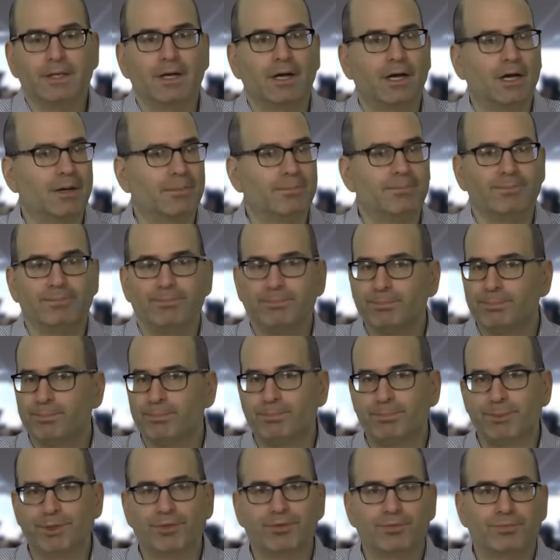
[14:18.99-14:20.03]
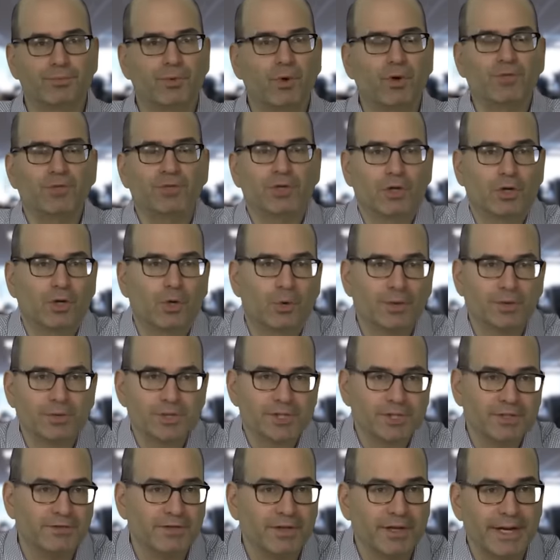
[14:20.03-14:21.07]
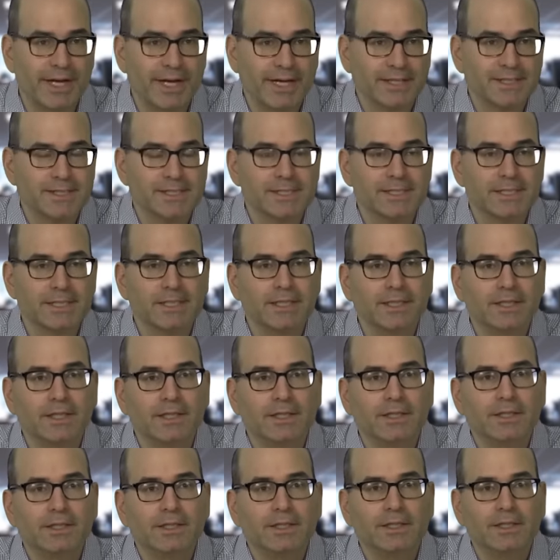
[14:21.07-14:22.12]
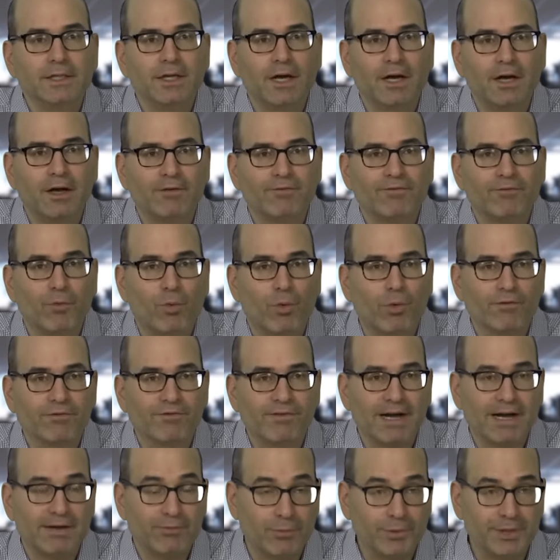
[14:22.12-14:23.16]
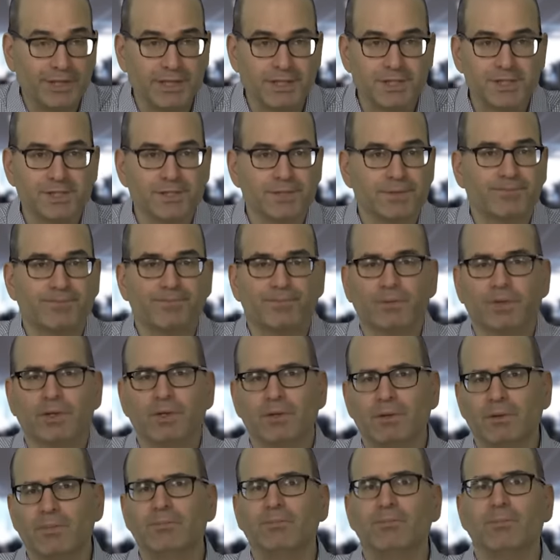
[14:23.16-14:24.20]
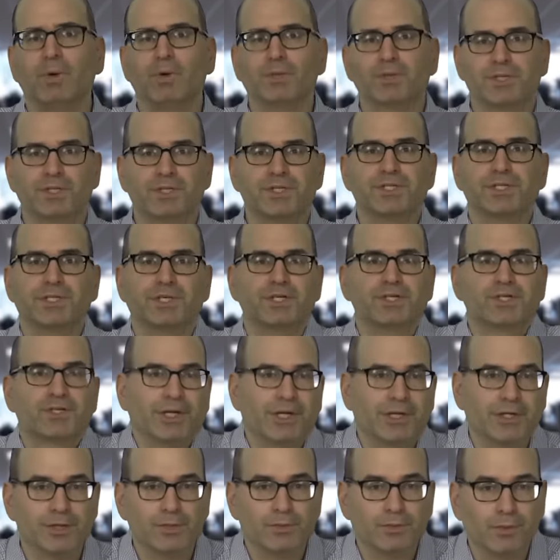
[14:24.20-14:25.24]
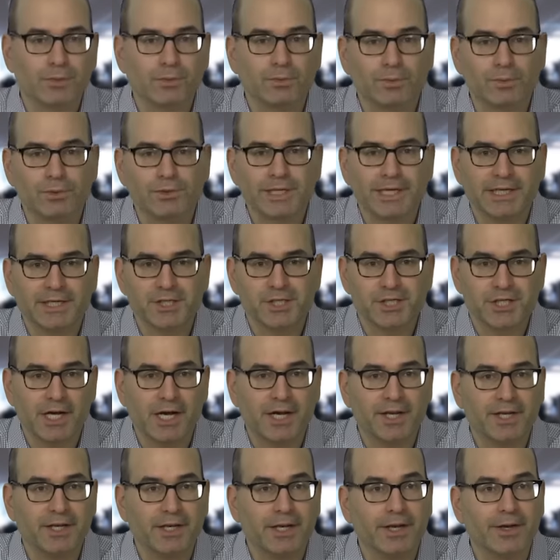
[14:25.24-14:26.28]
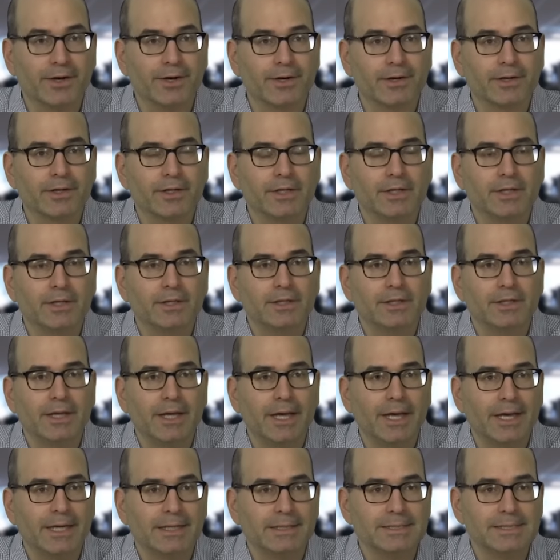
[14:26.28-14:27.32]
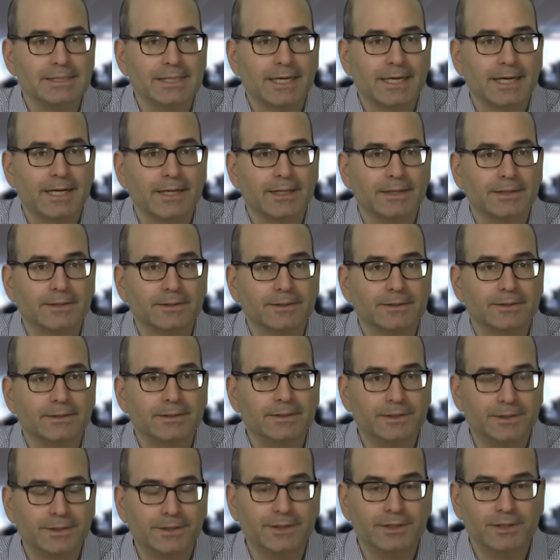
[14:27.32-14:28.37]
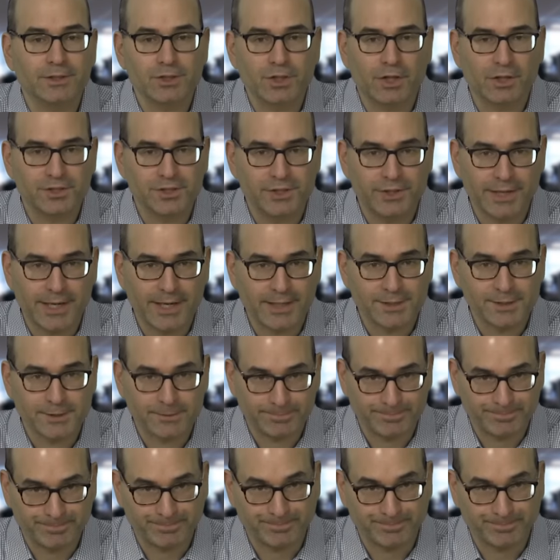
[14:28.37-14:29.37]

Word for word: Um, But over the course of the next uh, four or five weeks, most of the senior traders will, will take a shot in here and, uh, and talk to you guys.